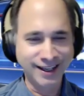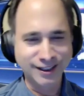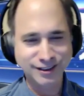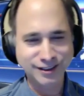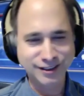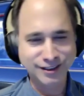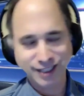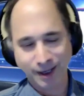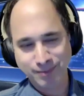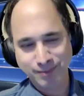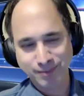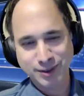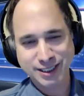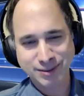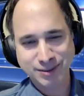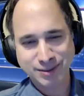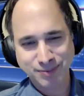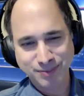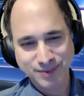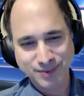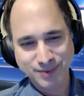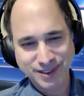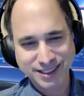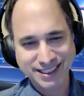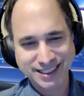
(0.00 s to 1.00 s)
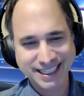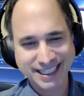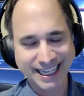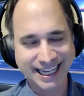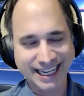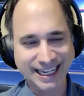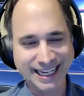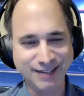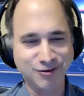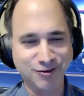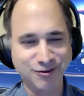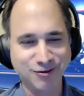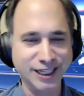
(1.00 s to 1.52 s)

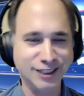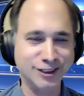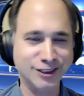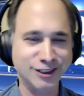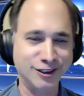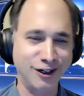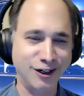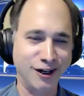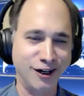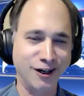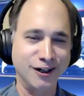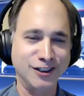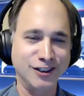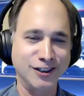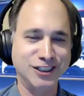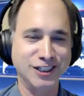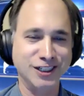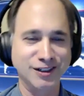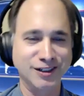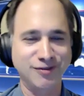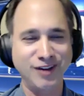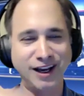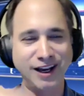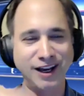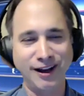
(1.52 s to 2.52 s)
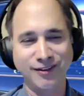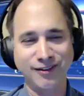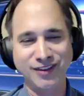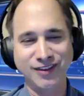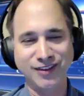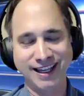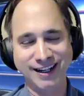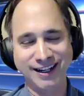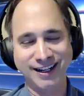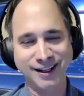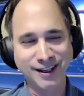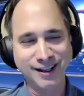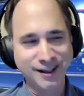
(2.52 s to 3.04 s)
subsea research, involved
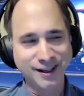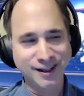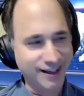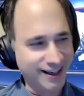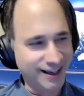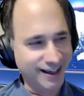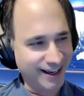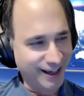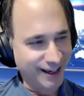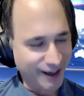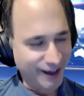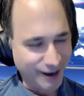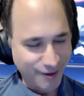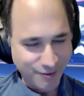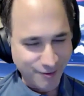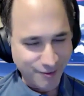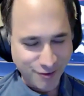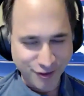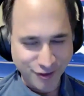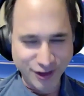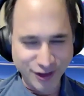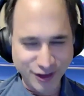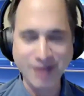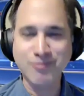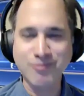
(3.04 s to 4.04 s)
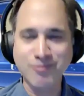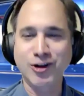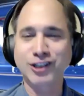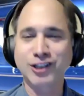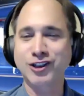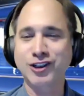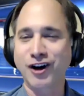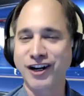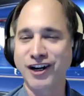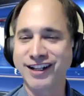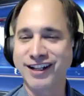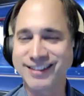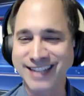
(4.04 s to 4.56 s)
in flame
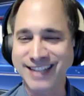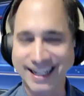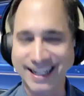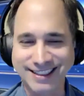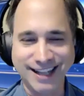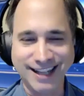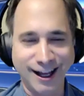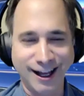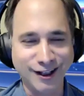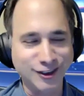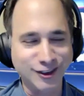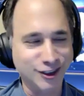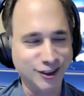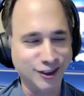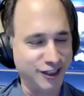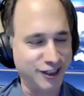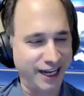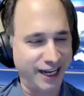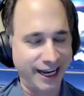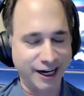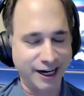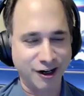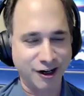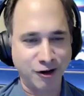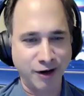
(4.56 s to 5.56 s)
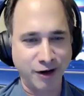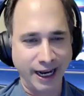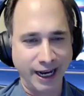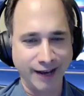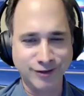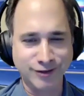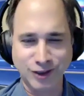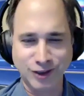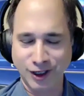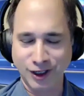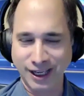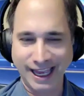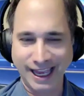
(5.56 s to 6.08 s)
retardant technologies on
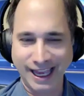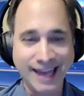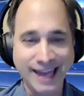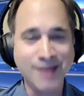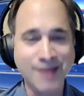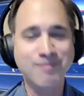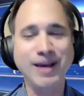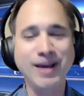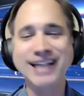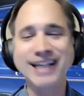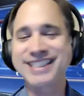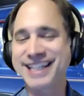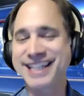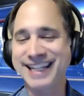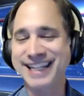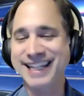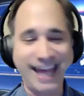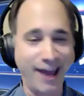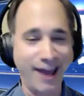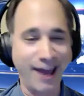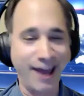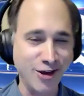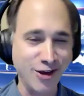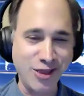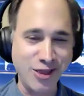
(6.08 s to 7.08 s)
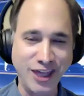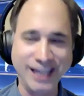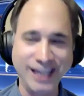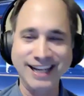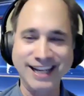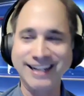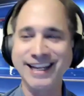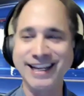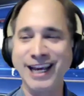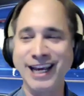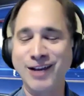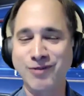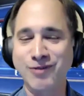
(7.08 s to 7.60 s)
aircrafts, so uh, basically everything you
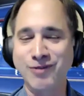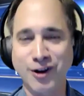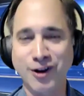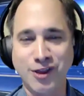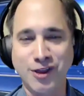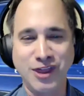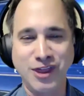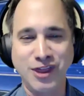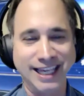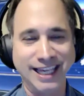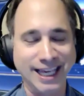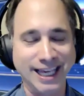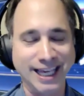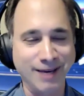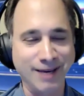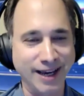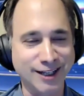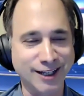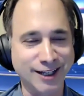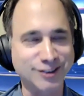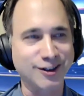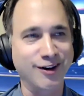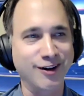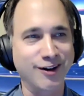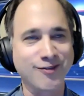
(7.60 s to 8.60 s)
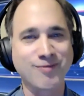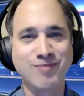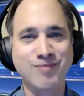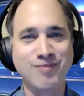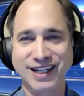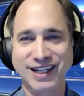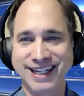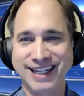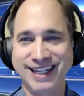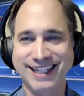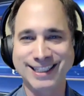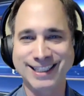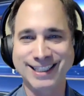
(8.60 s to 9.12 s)
need when you're thinking about sort of
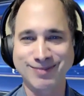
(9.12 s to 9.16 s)
building a